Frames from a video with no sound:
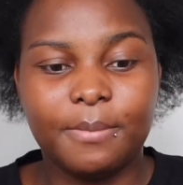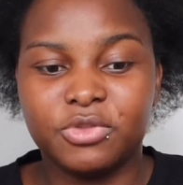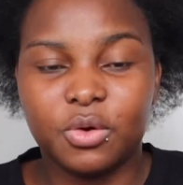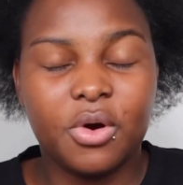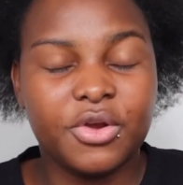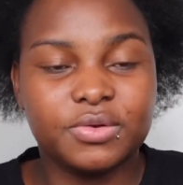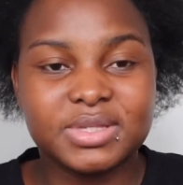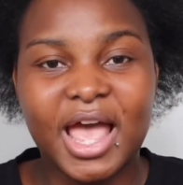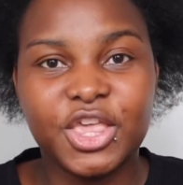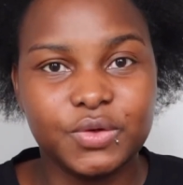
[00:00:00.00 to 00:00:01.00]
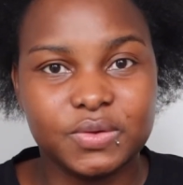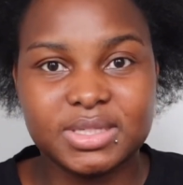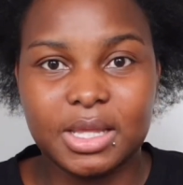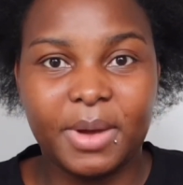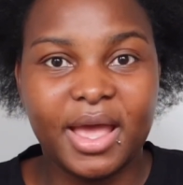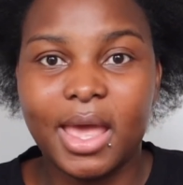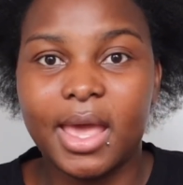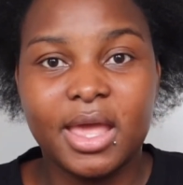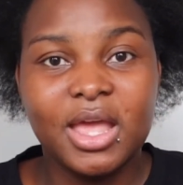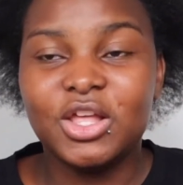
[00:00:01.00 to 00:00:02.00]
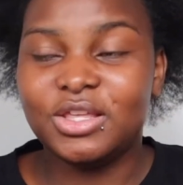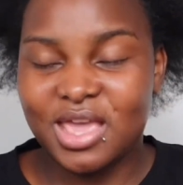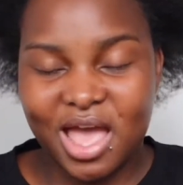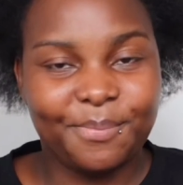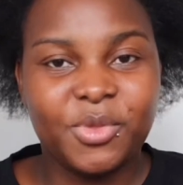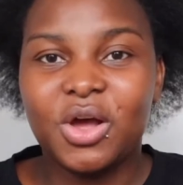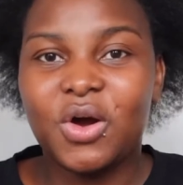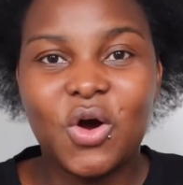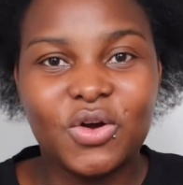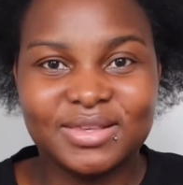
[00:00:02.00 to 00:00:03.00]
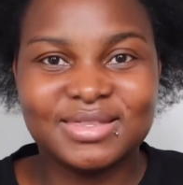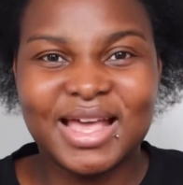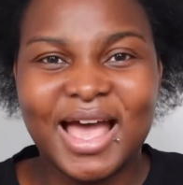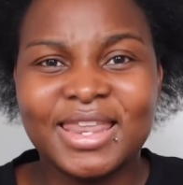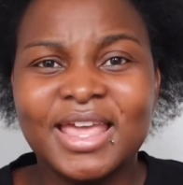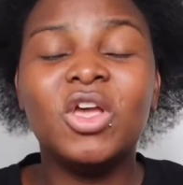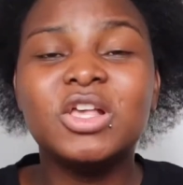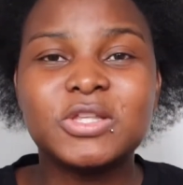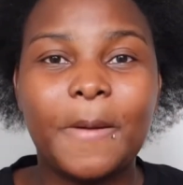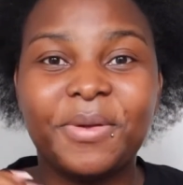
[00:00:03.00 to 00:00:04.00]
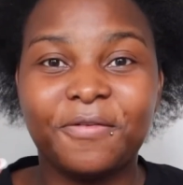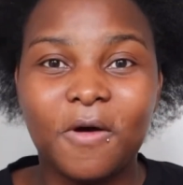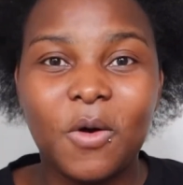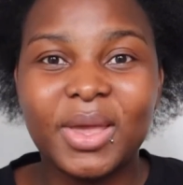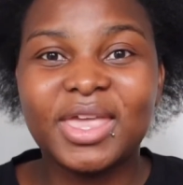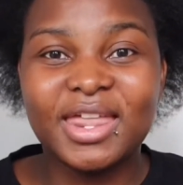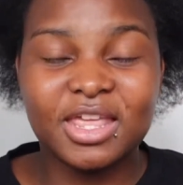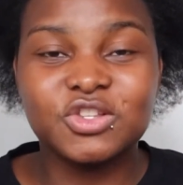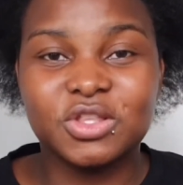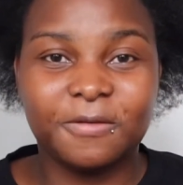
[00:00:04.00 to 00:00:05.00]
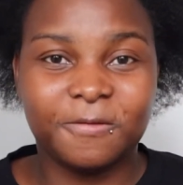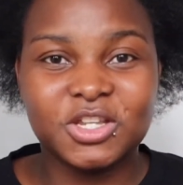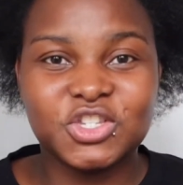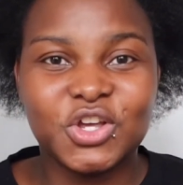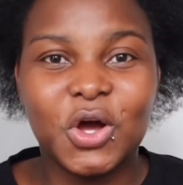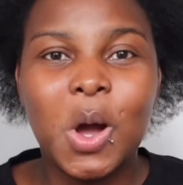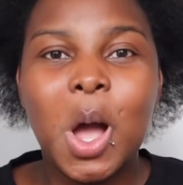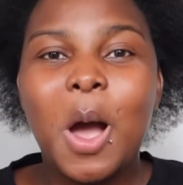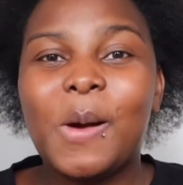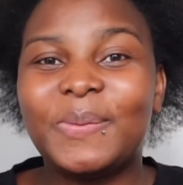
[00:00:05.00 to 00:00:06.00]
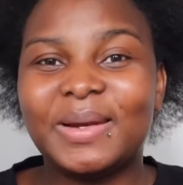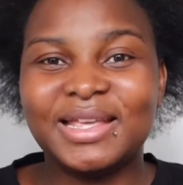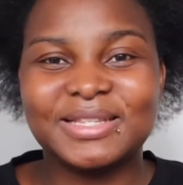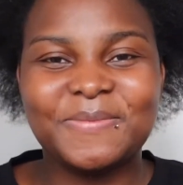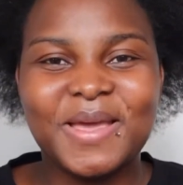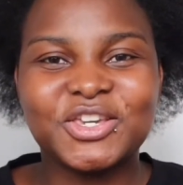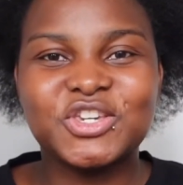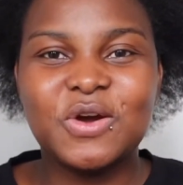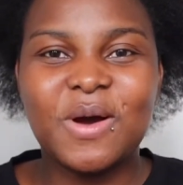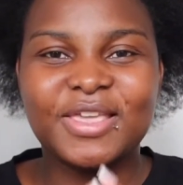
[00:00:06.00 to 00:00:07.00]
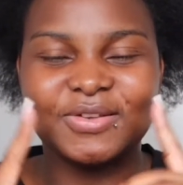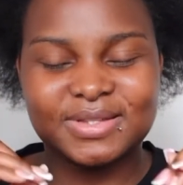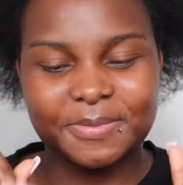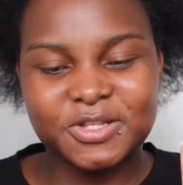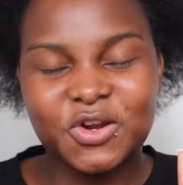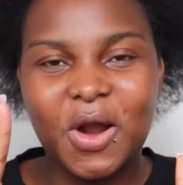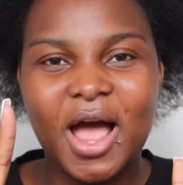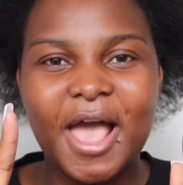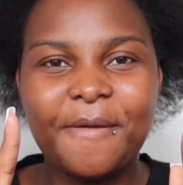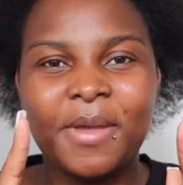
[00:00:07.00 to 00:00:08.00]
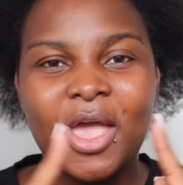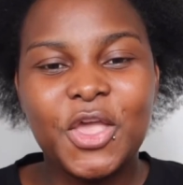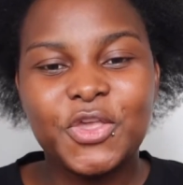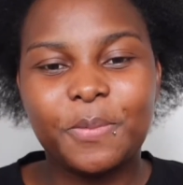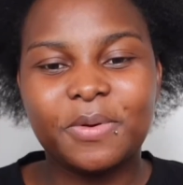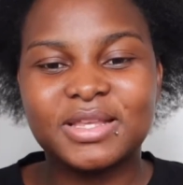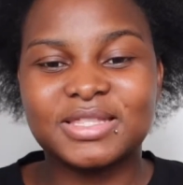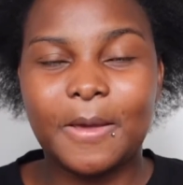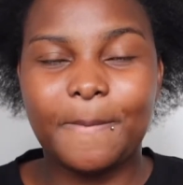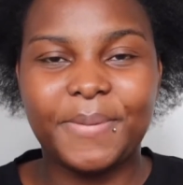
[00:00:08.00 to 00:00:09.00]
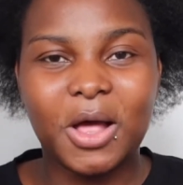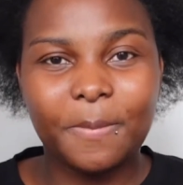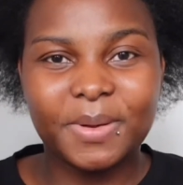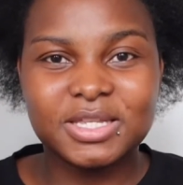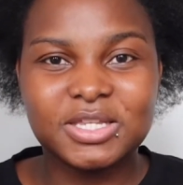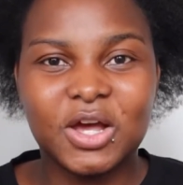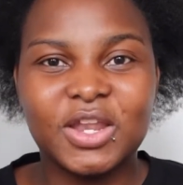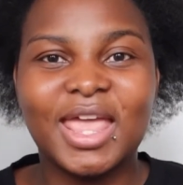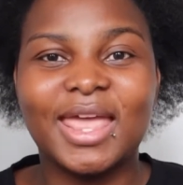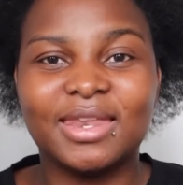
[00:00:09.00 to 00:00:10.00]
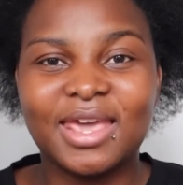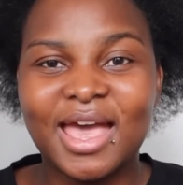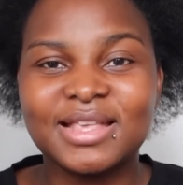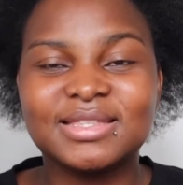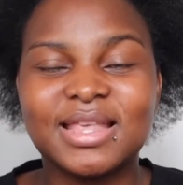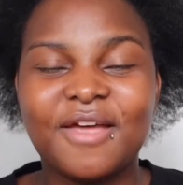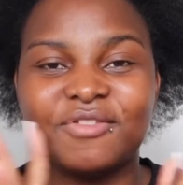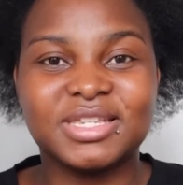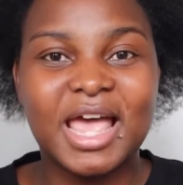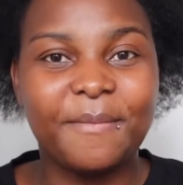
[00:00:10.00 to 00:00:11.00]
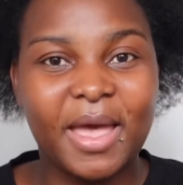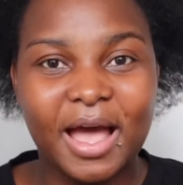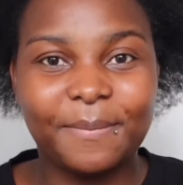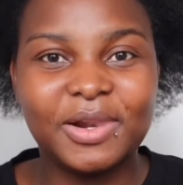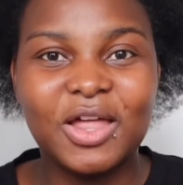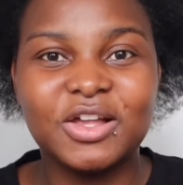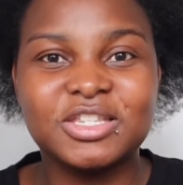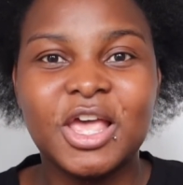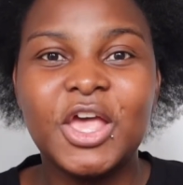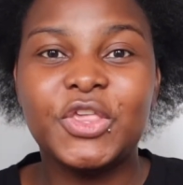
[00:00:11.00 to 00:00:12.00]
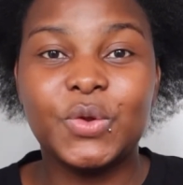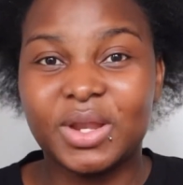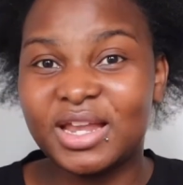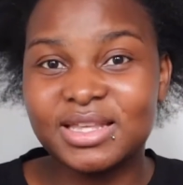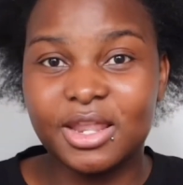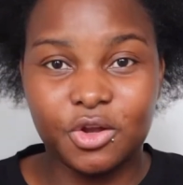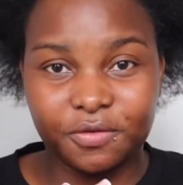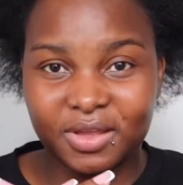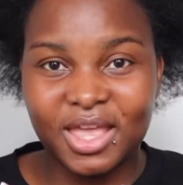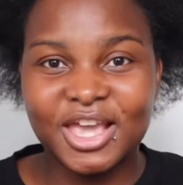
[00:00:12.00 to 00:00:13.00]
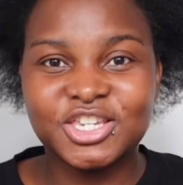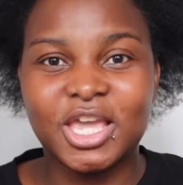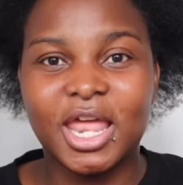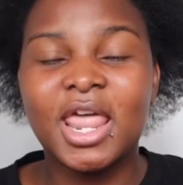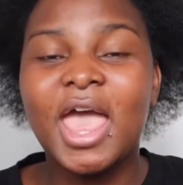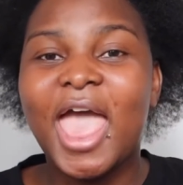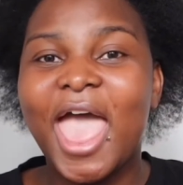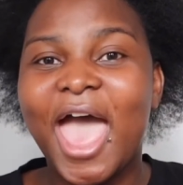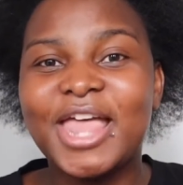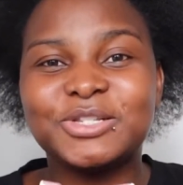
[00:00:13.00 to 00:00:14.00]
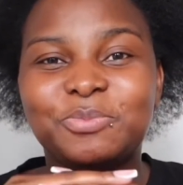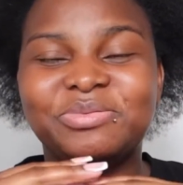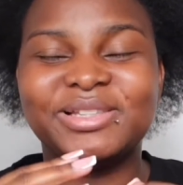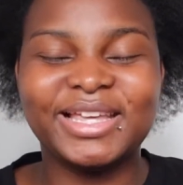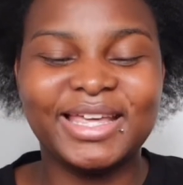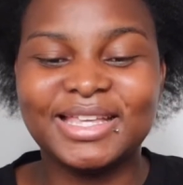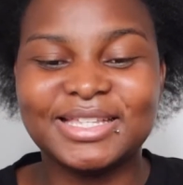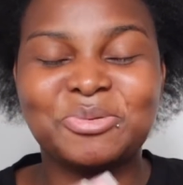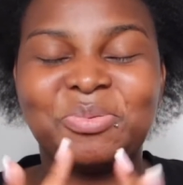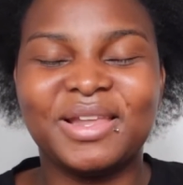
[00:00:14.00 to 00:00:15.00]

the oils I use in my hair. Yeah, all is done. So before we get into the video, please make sure you subscribe, you press the bell button in case every time I upload you get a notification. And please